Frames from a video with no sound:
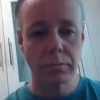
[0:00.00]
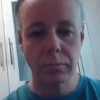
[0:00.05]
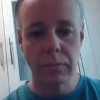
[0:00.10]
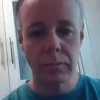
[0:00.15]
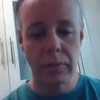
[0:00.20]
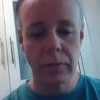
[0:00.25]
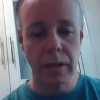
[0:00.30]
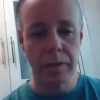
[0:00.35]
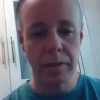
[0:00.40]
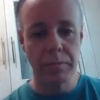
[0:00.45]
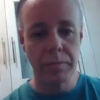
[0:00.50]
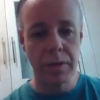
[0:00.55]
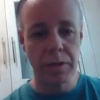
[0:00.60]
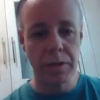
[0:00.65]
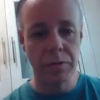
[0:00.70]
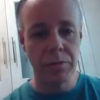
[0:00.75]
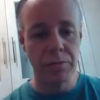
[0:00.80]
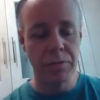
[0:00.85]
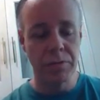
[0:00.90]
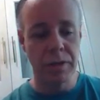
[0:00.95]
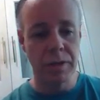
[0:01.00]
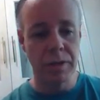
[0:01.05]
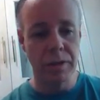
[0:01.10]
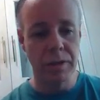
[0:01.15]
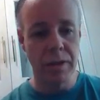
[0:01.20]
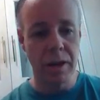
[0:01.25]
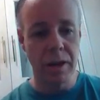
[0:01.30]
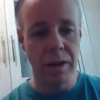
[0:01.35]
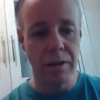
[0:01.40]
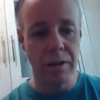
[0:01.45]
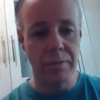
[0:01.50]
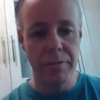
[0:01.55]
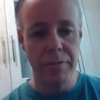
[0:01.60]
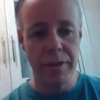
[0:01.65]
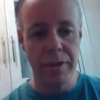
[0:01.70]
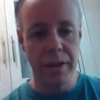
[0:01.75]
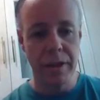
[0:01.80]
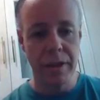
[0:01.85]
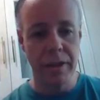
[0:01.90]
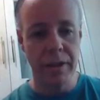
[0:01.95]
Let me do
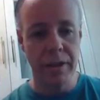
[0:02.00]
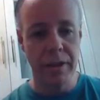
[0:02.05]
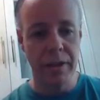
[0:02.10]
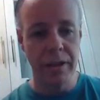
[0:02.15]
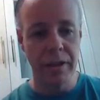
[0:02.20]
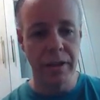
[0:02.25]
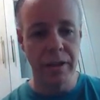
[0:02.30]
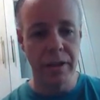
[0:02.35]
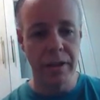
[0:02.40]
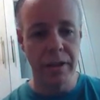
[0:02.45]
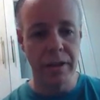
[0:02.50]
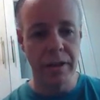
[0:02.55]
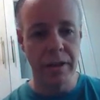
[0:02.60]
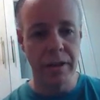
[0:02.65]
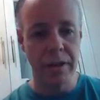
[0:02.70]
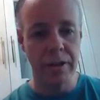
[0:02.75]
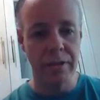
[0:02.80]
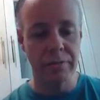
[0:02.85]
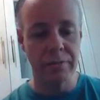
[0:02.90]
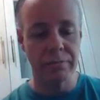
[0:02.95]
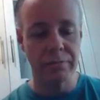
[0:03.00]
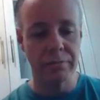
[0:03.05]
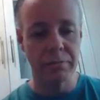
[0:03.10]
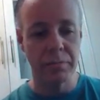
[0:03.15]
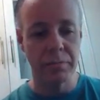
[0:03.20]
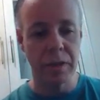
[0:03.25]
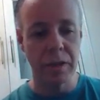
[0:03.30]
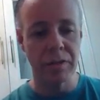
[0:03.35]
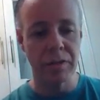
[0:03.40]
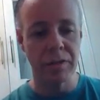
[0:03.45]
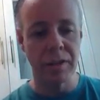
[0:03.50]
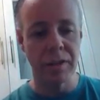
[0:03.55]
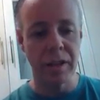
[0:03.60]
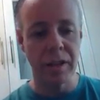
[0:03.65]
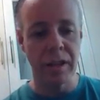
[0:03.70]
something here, because I